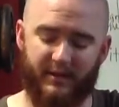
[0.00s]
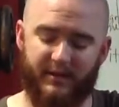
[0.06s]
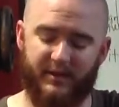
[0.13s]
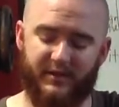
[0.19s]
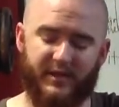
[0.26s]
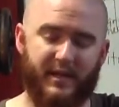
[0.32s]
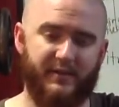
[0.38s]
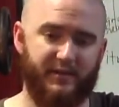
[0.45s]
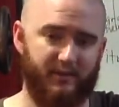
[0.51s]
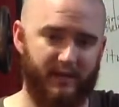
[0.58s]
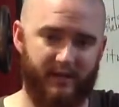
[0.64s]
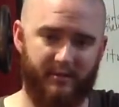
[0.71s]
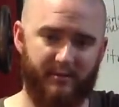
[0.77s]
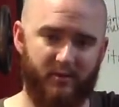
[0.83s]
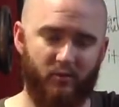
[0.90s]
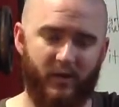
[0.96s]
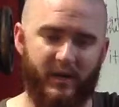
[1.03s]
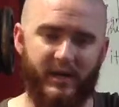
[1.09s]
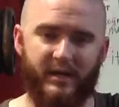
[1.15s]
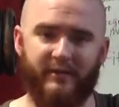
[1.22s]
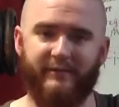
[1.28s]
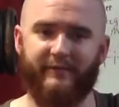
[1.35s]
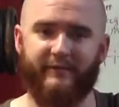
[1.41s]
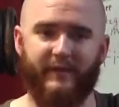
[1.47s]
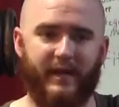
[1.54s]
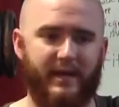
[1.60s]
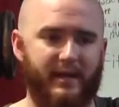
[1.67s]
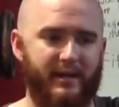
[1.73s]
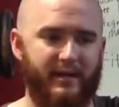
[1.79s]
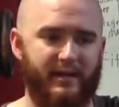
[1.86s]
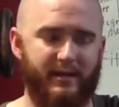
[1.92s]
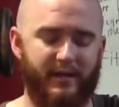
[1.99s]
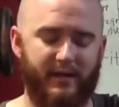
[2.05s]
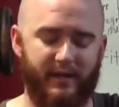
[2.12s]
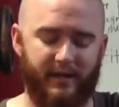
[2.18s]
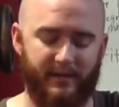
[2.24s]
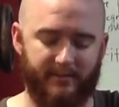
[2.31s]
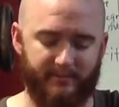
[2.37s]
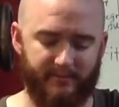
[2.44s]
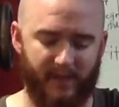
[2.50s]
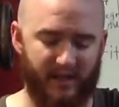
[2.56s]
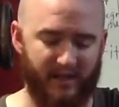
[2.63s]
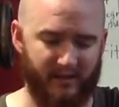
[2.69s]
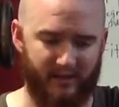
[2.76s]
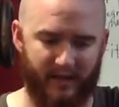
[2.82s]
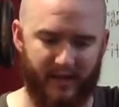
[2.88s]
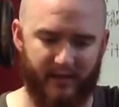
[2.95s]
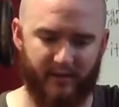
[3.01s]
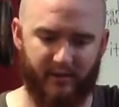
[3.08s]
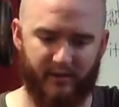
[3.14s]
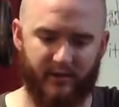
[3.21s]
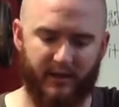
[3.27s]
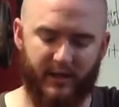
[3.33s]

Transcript: This has a Leatherman wave, a lighter,